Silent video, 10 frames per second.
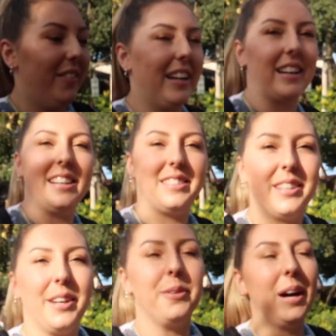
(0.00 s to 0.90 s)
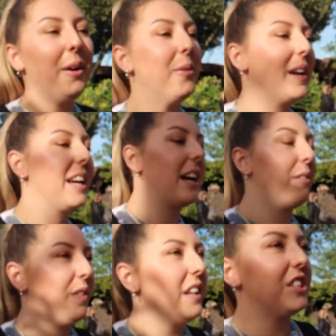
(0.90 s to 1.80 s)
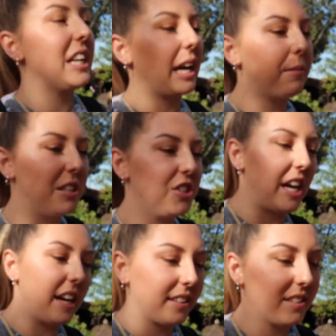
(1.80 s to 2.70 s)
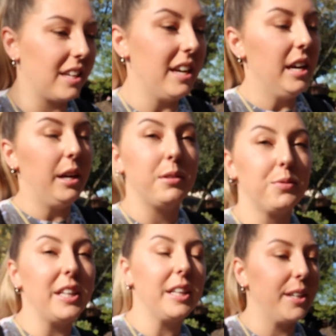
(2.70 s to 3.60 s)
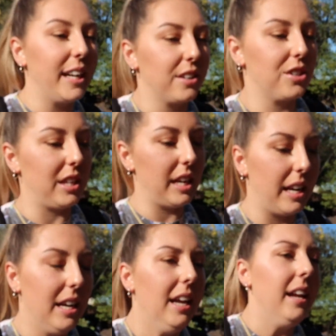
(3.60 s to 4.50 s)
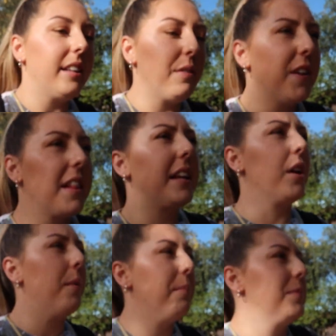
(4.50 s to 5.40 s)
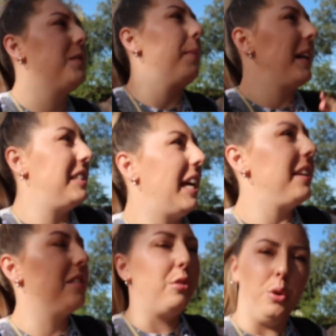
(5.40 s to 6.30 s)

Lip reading: Right guys, so we have finished at Captain Jack's. It was really good actually. Definitely not to my taste